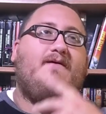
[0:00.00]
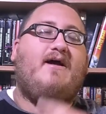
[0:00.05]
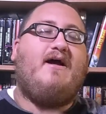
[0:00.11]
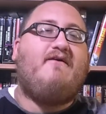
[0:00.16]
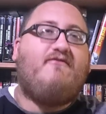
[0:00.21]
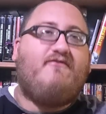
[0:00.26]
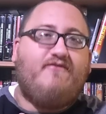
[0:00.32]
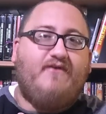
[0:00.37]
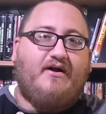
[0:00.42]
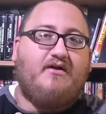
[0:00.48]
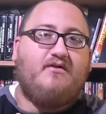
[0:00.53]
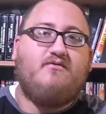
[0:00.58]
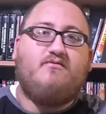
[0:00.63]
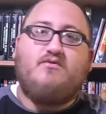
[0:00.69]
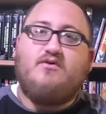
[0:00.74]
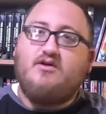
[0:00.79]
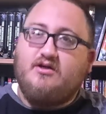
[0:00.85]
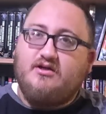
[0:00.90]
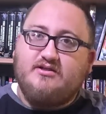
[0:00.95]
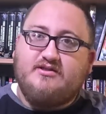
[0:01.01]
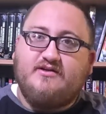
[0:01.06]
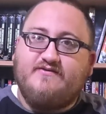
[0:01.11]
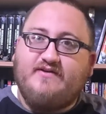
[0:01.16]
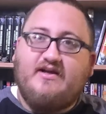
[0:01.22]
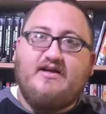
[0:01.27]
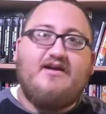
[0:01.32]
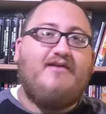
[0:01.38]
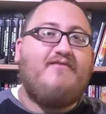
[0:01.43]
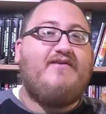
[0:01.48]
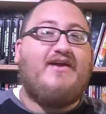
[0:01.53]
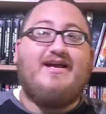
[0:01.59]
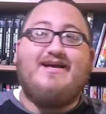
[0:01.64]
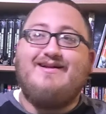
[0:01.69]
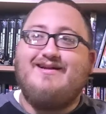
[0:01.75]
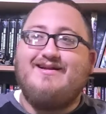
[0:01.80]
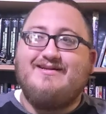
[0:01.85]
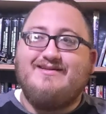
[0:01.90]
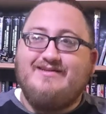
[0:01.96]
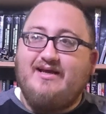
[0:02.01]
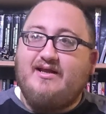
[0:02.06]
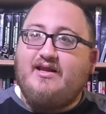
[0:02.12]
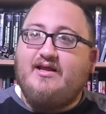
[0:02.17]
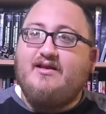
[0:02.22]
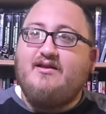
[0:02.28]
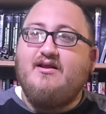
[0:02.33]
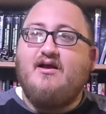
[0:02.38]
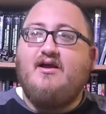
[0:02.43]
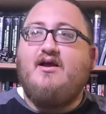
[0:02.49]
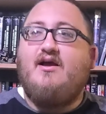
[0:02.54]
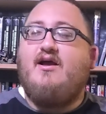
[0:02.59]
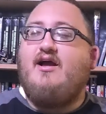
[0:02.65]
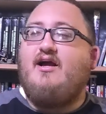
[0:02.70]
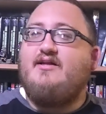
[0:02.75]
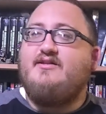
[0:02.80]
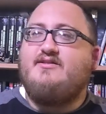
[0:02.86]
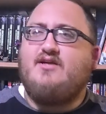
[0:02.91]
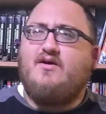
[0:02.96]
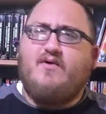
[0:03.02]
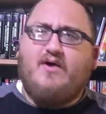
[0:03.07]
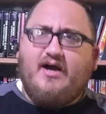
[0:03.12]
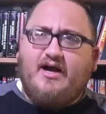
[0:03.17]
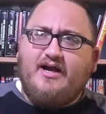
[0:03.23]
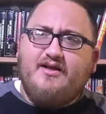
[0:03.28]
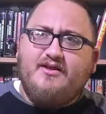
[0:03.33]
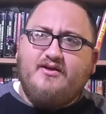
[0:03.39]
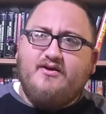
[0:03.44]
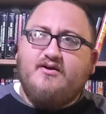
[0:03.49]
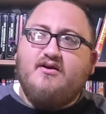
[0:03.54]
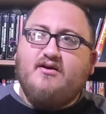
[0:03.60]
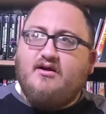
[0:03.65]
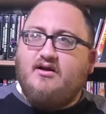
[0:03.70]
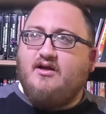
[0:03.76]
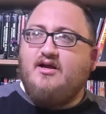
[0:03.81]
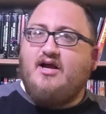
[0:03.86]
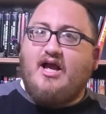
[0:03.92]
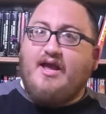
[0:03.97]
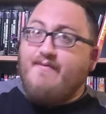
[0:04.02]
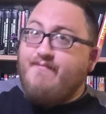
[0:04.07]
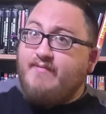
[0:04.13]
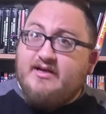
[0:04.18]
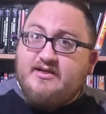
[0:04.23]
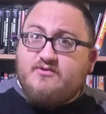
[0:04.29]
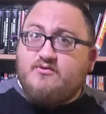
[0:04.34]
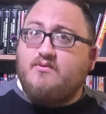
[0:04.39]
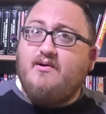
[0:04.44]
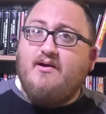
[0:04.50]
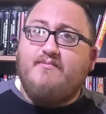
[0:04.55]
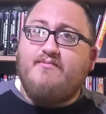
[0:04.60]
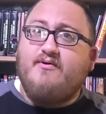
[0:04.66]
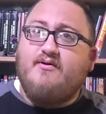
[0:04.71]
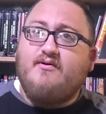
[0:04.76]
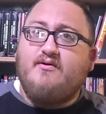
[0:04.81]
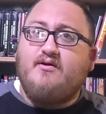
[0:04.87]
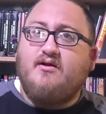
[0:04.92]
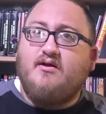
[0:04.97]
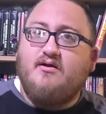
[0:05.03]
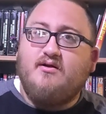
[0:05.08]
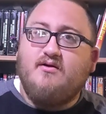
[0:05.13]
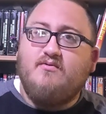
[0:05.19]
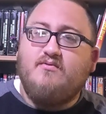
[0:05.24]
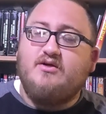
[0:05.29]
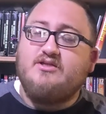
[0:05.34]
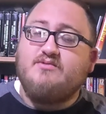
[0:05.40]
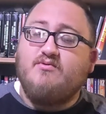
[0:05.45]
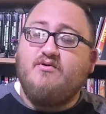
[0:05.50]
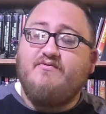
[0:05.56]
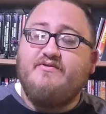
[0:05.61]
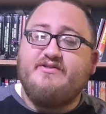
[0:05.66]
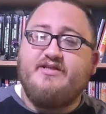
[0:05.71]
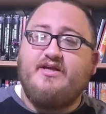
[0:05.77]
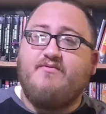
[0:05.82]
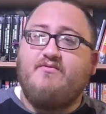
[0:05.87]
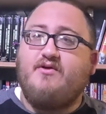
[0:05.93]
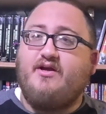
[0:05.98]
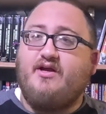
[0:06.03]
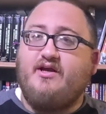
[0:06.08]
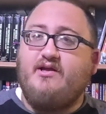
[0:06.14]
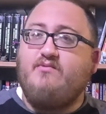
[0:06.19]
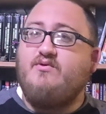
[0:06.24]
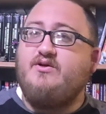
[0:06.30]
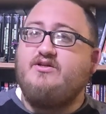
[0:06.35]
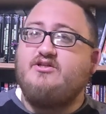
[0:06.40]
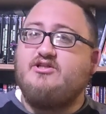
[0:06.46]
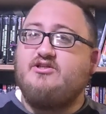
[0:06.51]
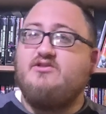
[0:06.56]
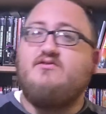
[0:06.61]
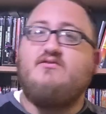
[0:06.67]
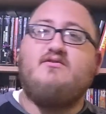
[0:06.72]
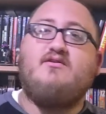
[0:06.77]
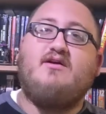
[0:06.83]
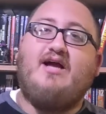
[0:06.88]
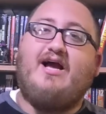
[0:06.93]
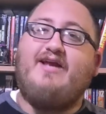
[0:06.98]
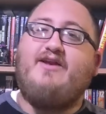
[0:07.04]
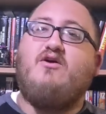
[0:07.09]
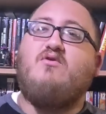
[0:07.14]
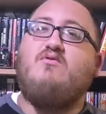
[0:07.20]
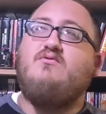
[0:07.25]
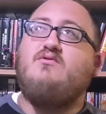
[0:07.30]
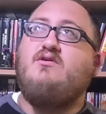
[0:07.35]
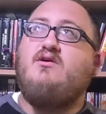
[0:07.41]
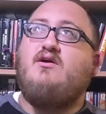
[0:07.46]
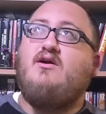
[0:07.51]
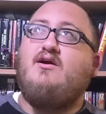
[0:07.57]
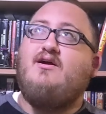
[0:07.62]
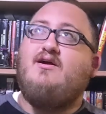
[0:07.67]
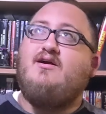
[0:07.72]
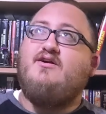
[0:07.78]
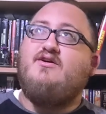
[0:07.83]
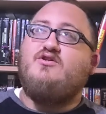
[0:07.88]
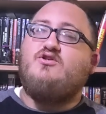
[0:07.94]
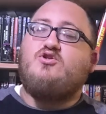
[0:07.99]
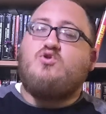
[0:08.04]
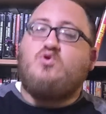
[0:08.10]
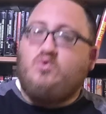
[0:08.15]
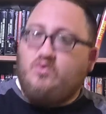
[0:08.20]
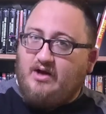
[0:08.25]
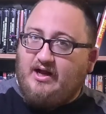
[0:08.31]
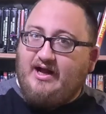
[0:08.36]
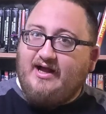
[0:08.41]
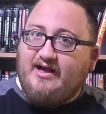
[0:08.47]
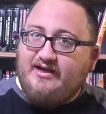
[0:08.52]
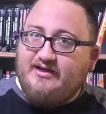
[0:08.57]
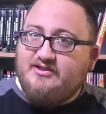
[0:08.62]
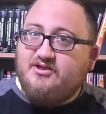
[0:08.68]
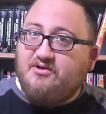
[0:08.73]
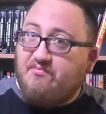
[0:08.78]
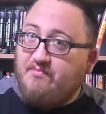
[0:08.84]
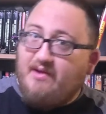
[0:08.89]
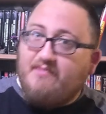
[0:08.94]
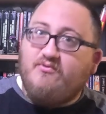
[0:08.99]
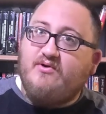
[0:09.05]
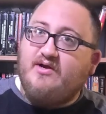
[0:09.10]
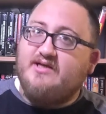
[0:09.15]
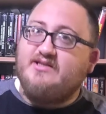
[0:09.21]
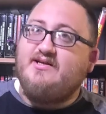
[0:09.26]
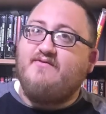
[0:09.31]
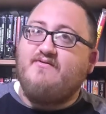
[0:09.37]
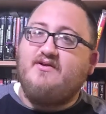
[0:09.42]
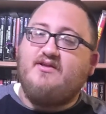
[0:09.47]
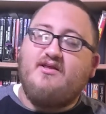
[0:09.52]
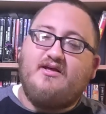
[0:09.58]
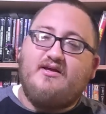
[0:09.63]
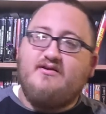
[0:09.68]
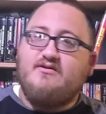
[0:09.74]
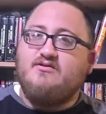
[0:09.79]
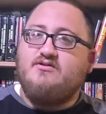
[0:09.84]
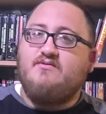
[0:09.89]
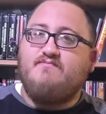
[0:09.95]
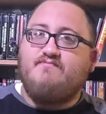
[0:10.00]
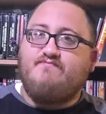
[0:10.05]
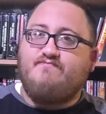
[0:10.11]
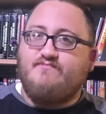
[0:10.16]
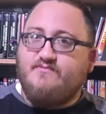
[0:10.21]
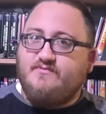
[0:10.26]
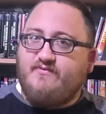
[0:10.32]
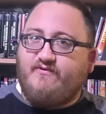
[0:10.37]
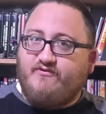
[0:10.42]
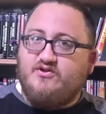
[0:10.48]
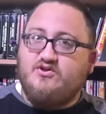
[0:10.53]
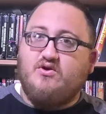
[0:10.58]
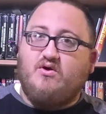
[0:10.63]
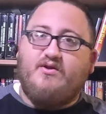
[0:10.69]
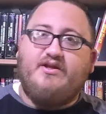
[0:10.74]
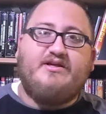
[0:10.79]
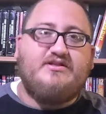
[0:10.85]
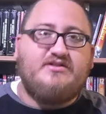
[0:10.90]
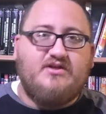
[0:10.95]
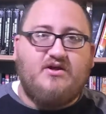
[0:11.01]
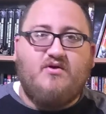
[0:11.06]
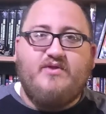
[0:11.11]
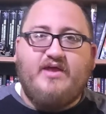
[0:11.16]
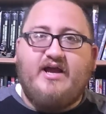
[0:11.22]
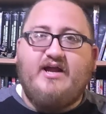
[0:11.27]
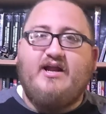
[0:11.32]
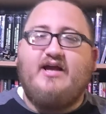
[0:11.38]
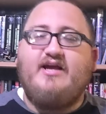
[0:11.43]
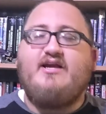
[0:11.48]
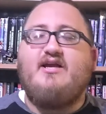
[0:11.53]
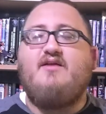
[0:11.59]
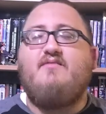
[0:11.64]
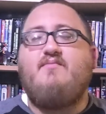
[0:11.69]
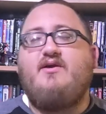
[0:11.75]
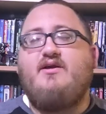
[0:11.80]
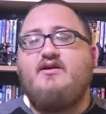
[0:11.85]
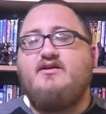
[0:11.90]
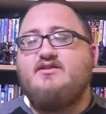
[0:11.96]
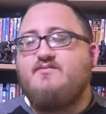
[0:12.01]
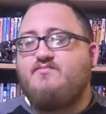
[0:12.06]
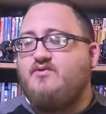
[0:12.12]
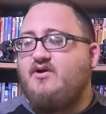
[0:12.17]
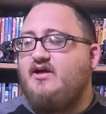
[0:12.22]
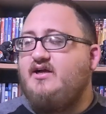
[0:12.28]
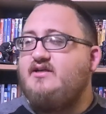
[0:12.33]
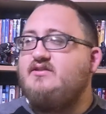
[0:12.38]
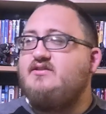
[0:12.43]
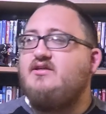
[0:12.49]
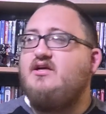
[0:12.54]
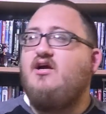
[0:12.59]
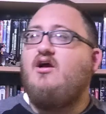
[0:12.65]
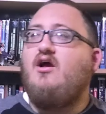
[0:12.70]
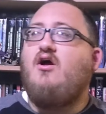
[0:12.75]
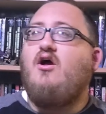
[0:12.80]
I felt were going to survive and didn't. And so either I misremembered which movies they were in, which I don't try to memorize everything solely so that I can be surprised.